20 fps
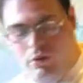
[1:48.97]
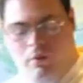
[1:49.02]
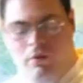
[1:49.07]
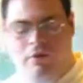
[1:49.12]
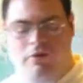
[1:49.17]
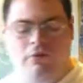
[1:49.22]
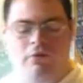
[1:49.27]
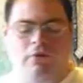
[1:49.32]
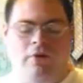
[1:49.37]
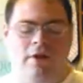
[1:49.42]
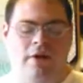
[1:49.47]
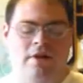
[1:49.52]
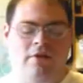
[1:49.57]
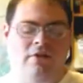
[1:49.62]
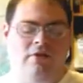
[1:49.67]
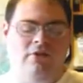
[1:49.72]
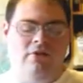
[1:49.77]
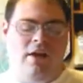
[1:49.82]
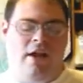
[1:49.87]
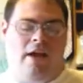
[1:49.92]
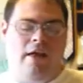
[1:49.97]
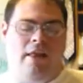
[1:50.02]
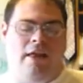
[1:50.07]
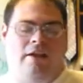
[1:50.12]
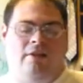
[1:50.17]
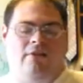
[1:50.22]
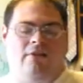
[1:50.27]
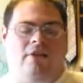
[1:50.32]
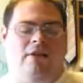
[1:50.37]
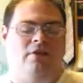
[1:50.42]
Well, friends, I'd
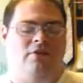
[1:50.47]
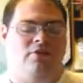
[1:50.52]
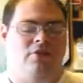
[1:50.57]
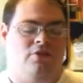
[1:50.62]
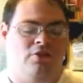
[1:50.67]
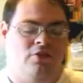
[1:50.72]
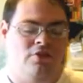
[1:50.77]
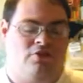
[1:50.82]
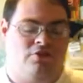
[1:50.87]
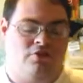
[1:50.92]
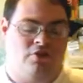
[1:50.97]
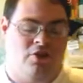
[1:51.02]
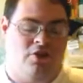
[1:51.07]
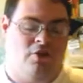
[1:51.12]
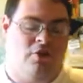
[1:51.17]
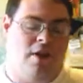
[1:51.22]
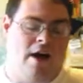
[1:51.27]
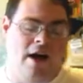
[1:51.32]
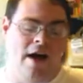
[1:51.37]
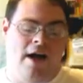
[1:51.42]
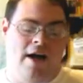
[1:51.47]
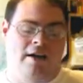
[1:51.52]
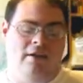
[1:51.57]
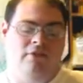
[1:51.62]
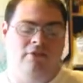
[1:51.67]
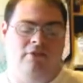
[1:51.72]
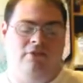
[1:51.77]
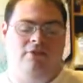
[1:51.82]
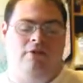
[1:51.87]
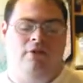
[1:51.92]
like to introduce to you
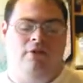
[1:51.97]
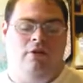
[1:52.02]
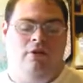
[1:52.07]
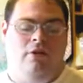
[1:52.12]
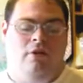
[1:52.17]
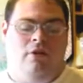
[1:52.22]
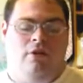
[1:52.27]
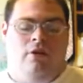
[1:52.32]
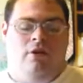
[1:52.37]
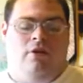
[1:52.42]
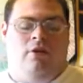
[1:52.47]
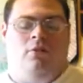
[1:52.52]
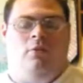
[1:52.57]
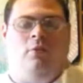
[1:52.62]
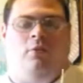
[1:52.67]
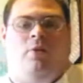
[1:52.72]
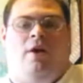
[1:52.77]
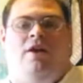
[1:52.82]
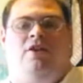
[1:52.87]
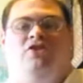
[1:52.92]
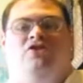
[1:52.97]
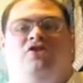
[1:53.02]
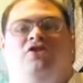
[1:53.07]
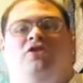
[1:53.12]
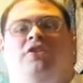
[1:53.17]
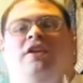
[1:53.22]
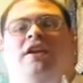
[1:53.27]
guys Ranger